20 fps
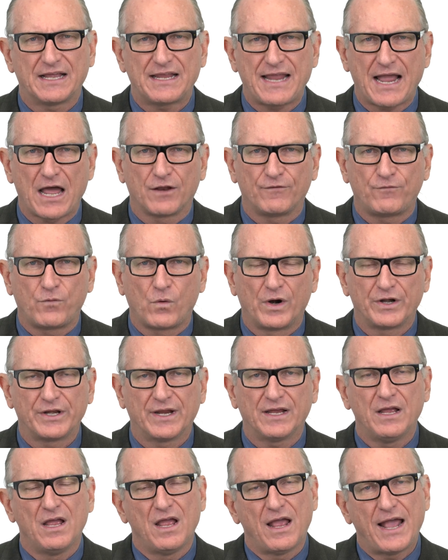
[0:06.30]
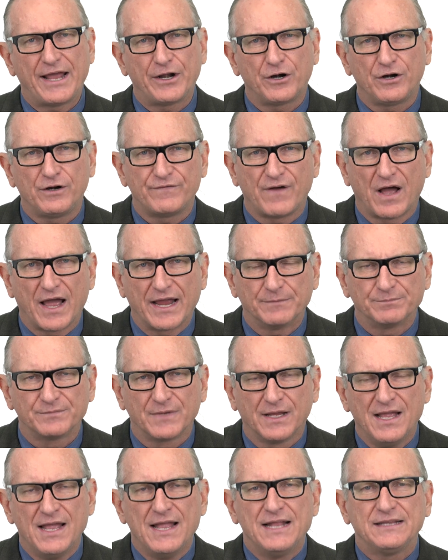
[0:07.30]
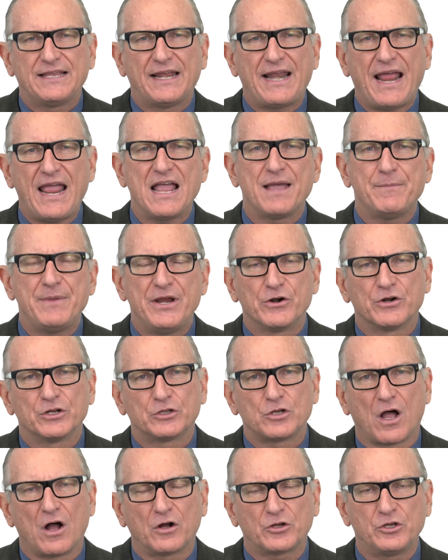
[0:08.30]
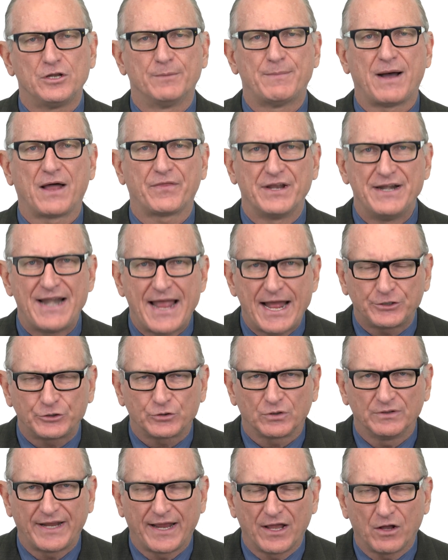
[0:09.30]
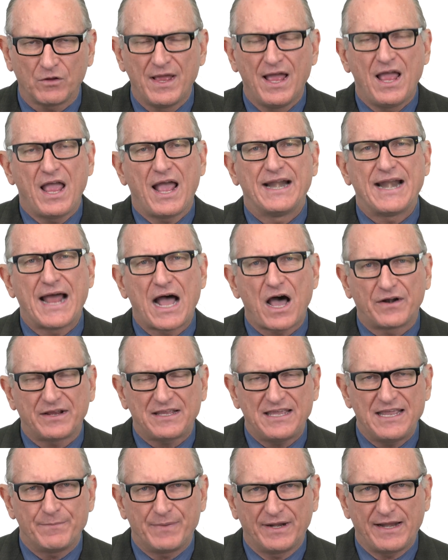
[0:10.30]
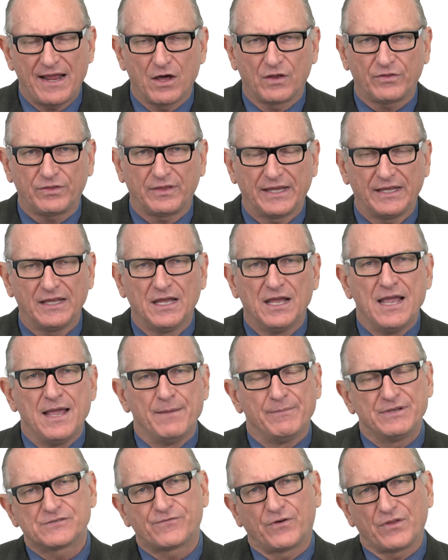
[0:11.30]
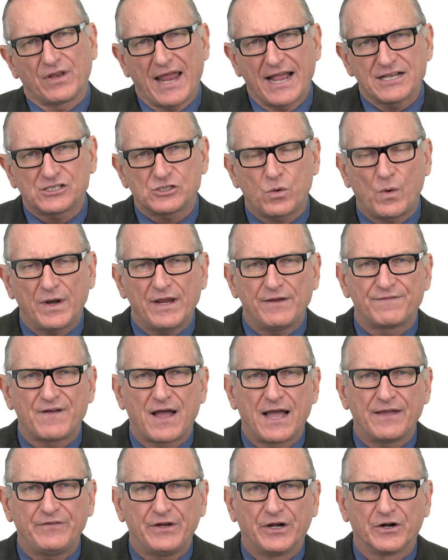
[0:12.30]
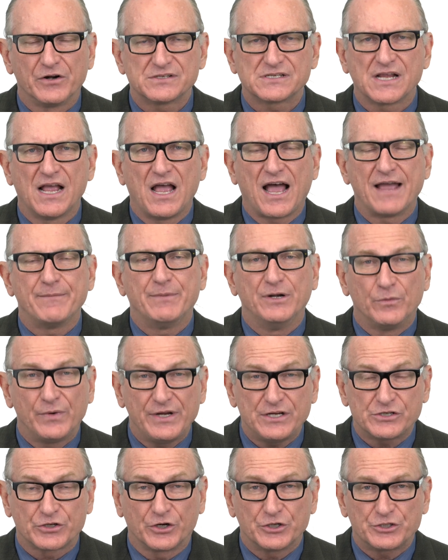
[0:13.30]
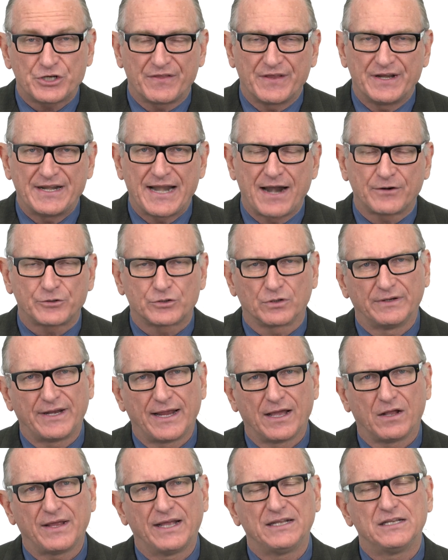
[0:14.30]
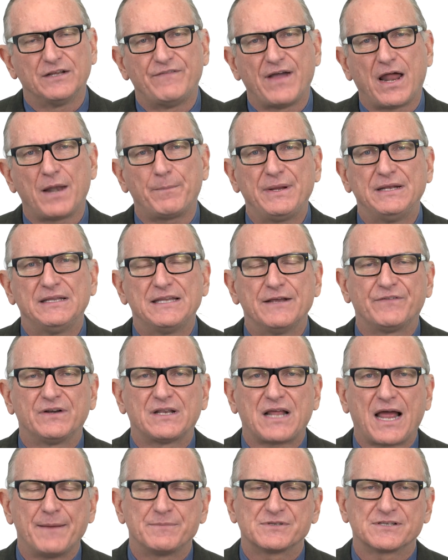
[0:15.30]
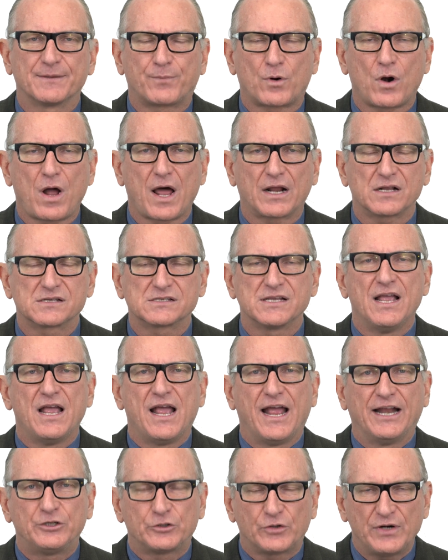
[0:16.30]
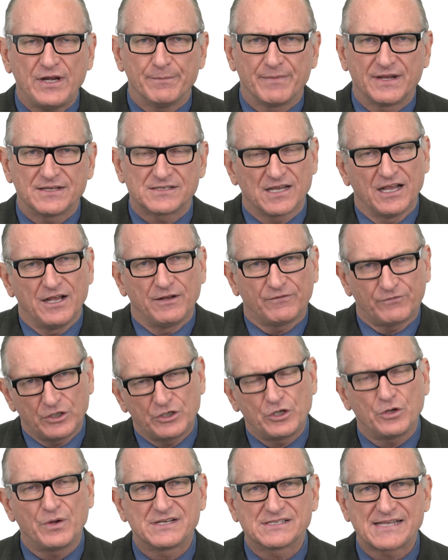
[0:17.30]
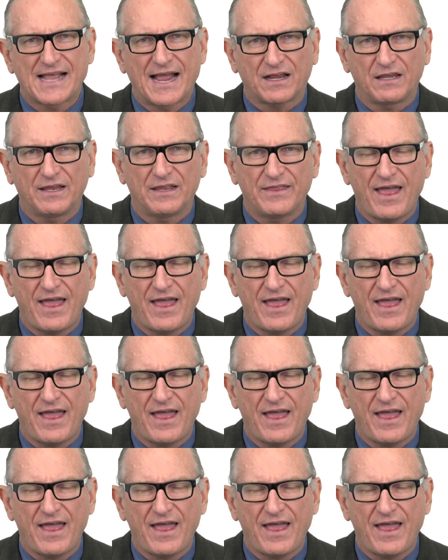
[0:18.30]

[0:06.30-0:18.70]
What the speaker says: of California at Irvine. Today I'm here to talk to you about the natural nail and how to keep it healthy. Because for the last 25 years I've been researching the natural nail and developing different types of products and treatments to do exactly